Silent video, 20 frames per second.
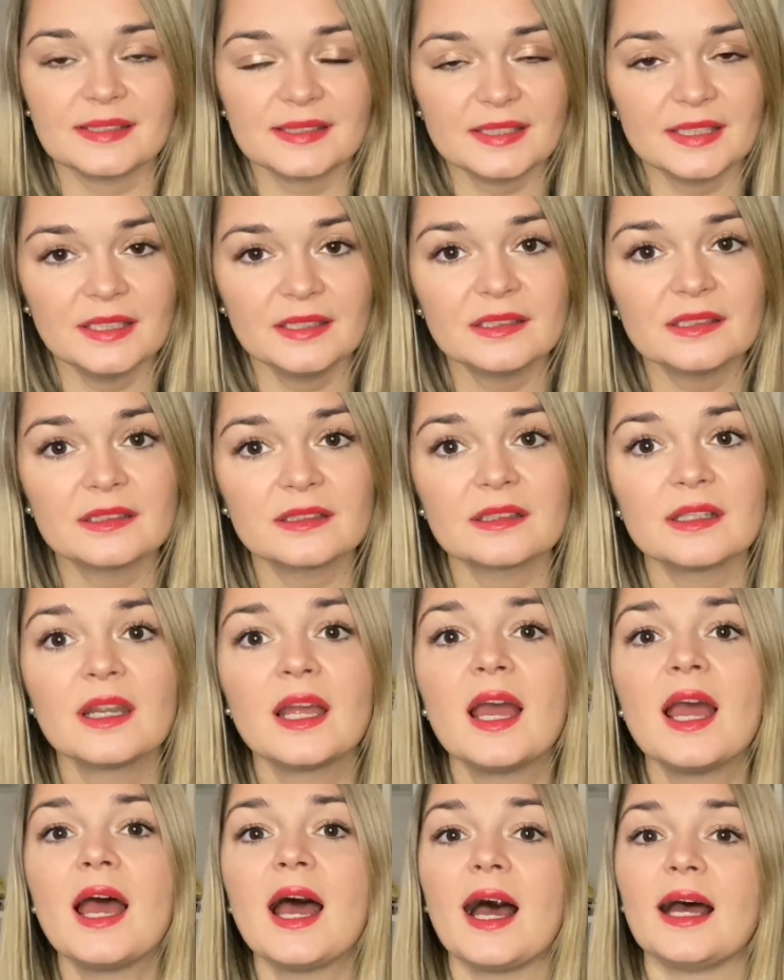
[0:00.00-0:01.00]
dinner
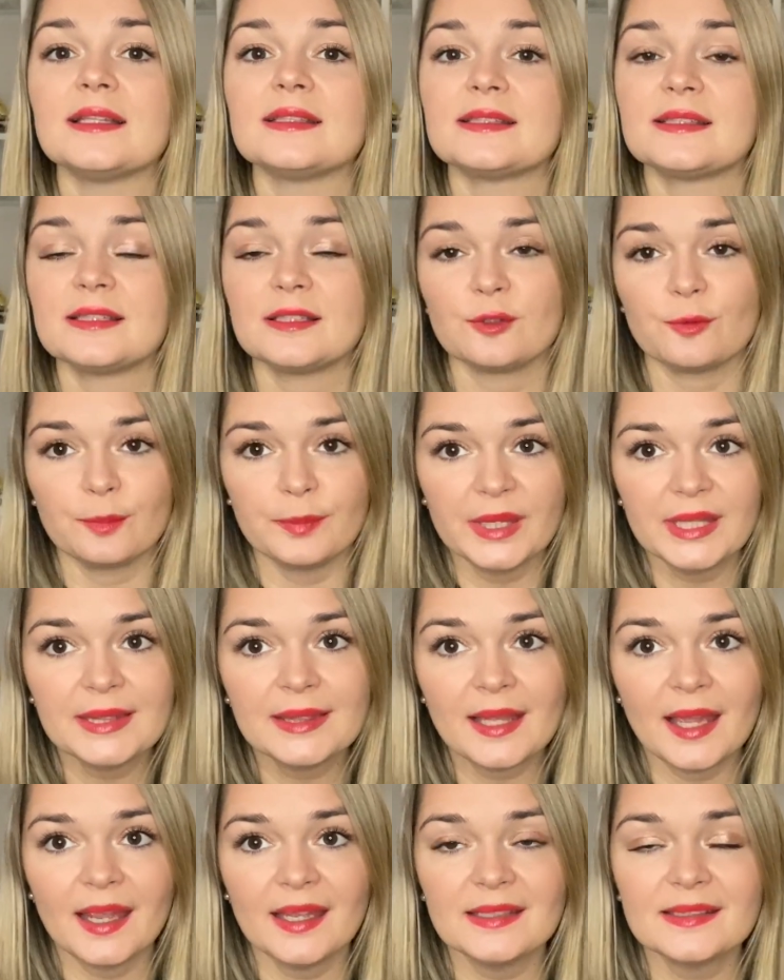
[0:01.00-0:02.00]
until
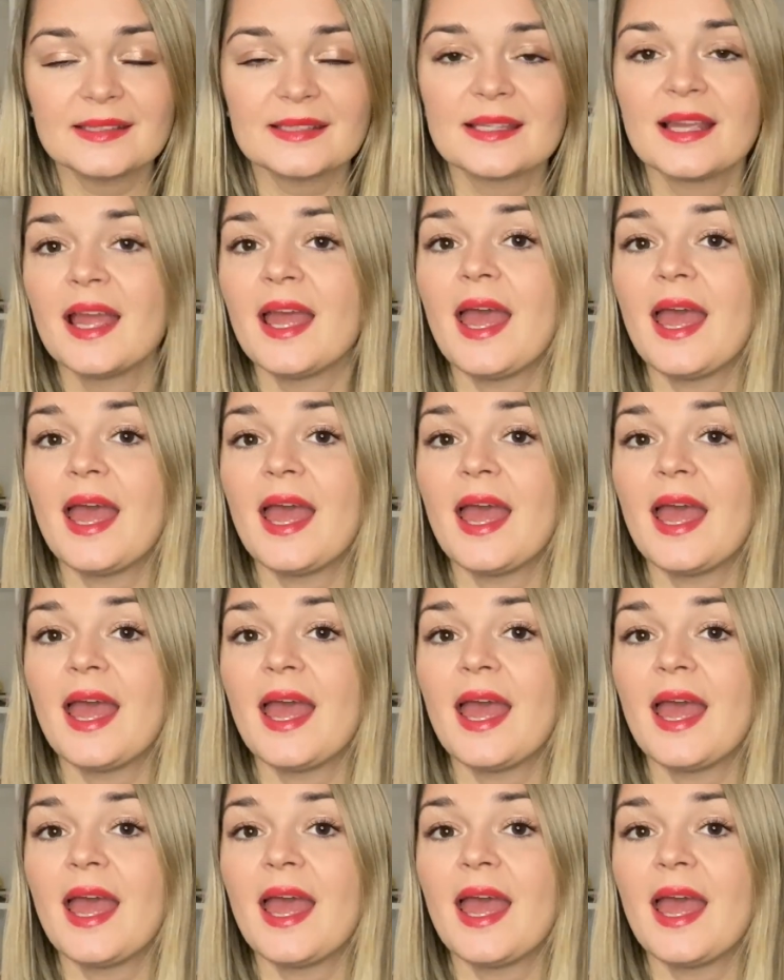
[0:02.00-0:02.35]
midnight,